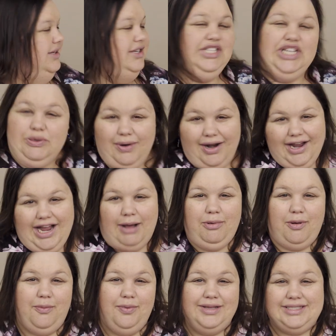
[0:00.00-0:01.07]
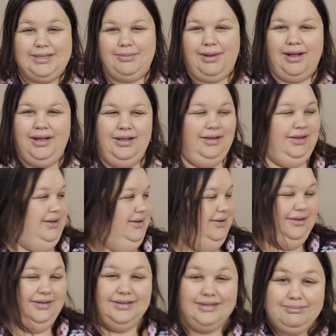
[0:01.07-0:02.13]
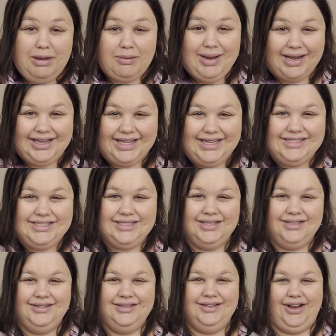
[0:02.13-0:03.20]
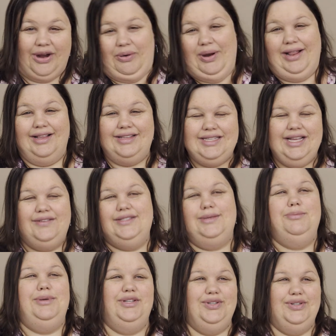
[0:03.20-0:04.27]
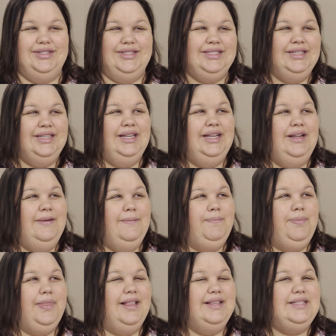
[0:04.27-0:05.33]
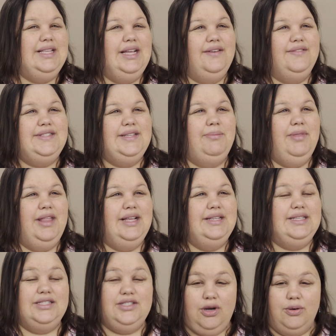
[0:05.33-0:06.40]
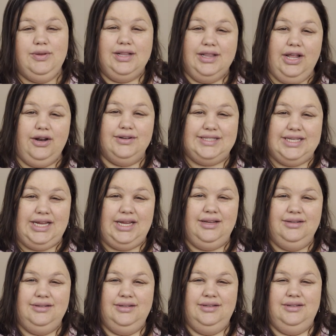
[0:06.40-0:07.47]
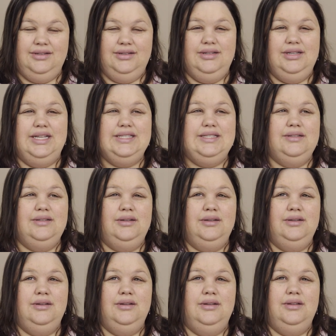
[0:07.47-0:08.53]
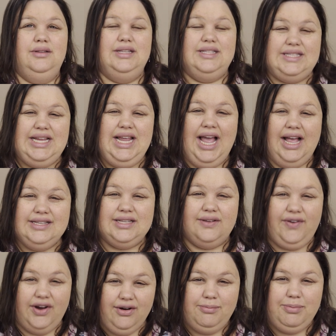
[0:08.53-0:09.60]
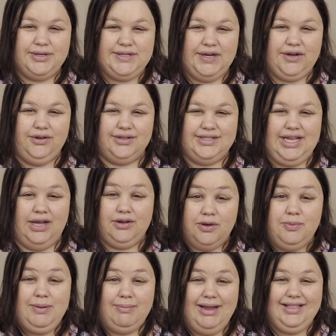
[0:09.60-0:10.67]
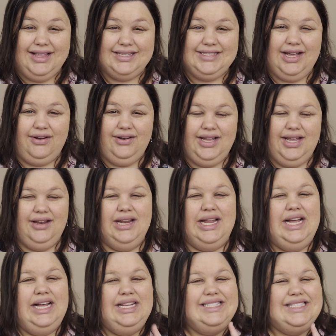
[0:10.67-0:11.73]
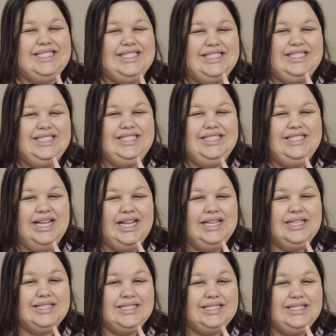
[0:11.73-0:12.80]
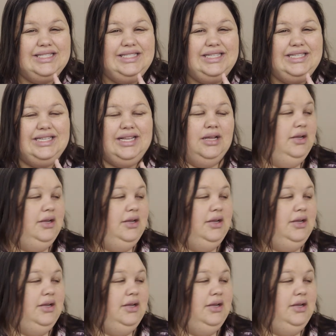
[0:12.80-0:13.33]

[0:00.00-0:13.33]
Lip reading: Do you want to come up with maybe a list? All right, let's think of some pictures. Let's think of some things that start with the letter Z, because the Z has a very particular sound. Can we make that sound again? Z, z.